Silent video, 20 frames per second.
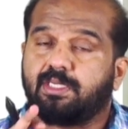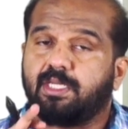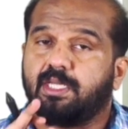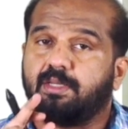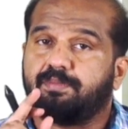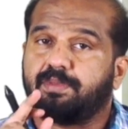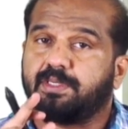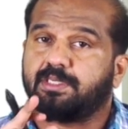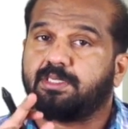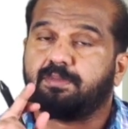
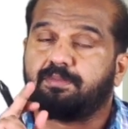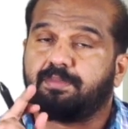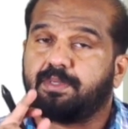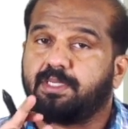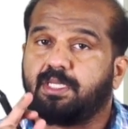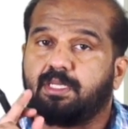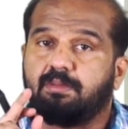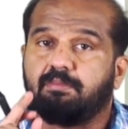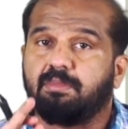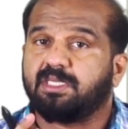can
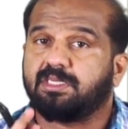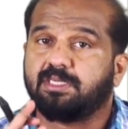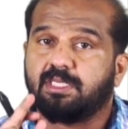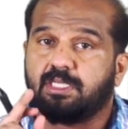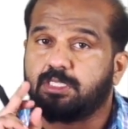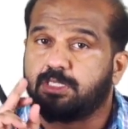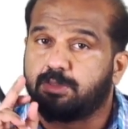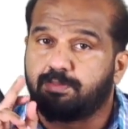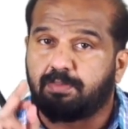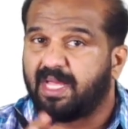precipitate
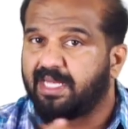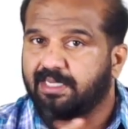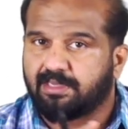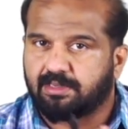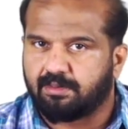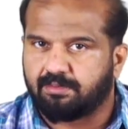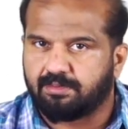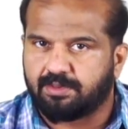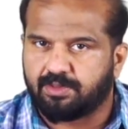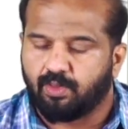muscle
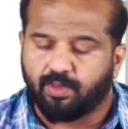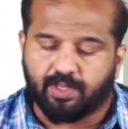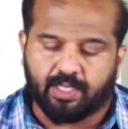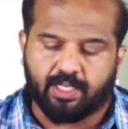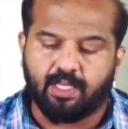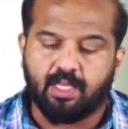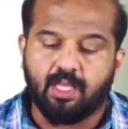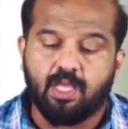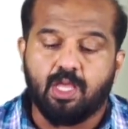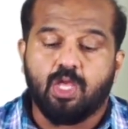spasms.
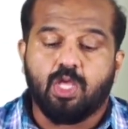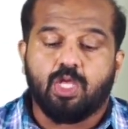Okay.